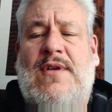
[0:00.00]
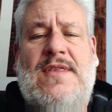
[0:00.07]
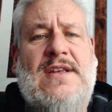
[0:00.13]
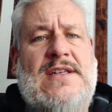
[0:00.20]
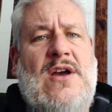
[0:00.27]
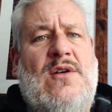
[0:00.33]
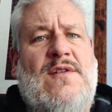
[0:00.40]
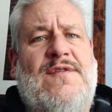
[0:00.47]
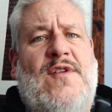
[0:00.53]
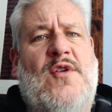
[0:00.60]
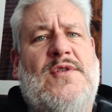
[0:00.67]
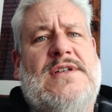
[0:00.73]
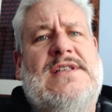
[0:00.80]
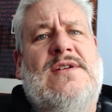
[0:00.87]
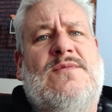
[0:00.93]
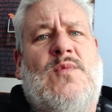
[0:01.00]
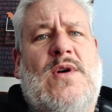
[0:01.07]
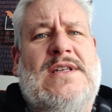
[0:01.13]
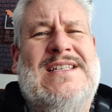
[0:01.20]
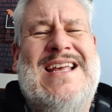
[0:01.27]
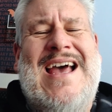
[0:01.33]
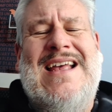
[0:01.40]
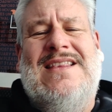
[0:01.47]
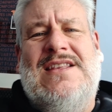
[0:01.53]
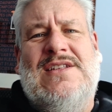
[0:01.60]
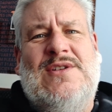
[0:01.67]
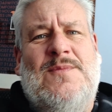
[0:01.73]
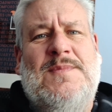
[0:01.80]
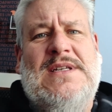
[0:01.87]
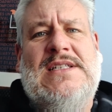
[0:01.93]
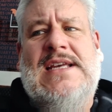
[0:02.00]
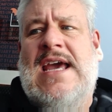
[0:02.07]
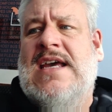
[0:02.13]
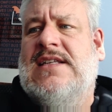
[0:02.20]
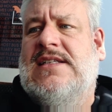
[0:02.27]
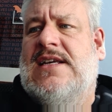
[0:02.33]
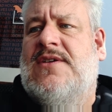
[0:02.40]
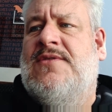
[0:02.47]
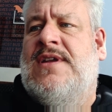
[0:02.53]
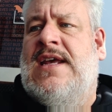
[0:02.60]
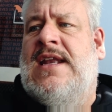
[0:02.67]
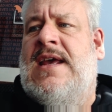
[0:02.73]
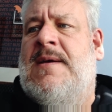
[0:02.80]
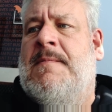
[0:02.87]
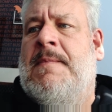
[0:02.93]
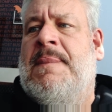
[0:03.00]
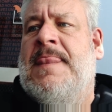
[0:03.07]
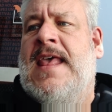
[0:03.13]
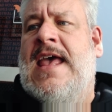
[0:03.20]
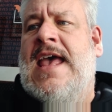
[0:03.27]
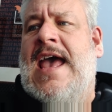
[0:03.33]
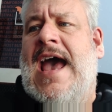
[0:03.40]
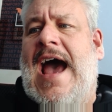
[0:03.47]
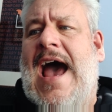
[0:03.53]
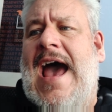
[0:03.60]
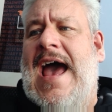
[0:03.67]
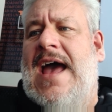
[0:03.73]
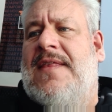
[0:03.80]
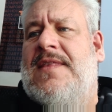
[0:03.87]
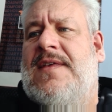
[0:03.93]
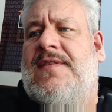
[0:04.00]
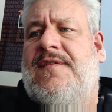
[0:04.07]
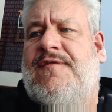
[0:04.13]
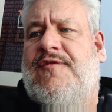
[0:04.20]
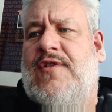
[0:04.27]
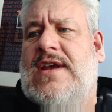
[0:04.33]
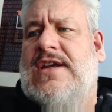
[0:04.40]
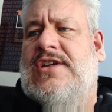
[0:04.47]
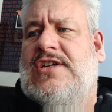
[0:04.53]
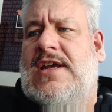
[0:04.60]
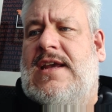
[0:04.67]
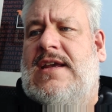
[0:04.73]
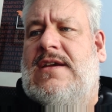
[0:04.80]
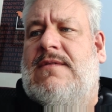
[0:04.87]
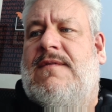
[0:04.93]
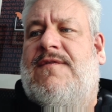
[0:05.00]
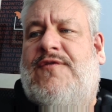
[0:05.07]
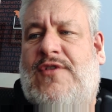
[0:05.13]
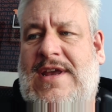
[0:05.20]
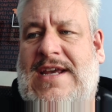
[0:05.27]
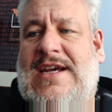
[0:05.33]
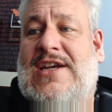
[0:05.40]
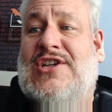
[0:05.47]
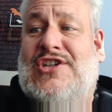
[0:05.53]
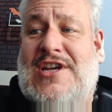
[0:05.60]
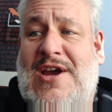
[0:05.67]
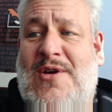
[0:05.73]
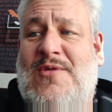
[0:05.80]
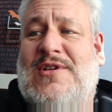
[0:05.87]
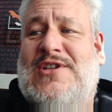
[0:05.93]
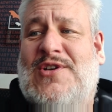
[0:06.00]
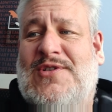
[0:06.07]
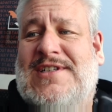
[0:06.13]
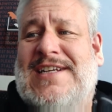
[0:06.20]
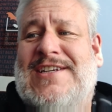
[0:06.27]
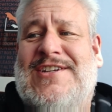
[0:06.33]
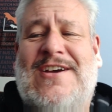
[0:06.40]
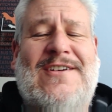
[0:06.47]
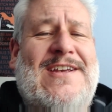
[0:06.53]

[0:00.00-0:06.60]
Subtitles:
area in the Dark Forest that once had the zombie scare zone in it. And then the Freak Show Toxic